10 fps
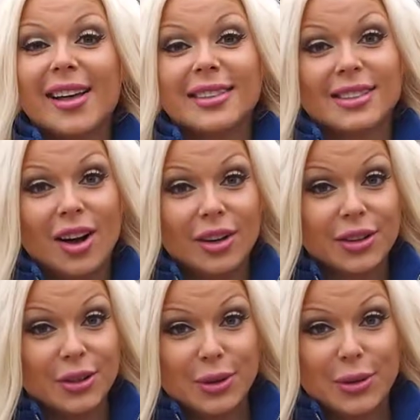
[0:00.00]
Song of
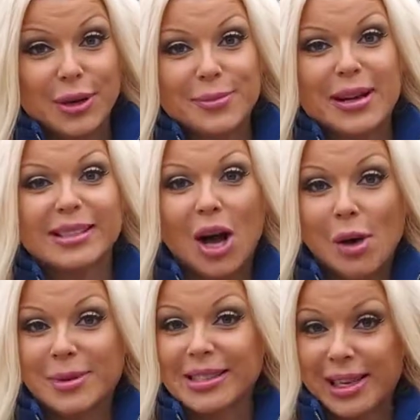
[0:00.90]
the Lord by
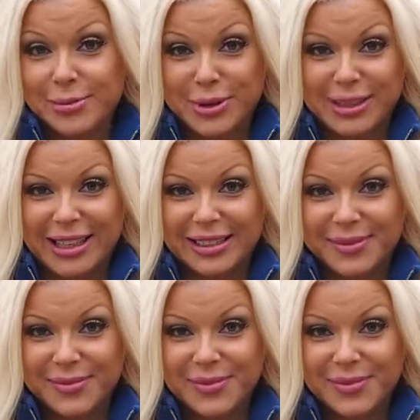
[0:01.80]
Thomas Emerson.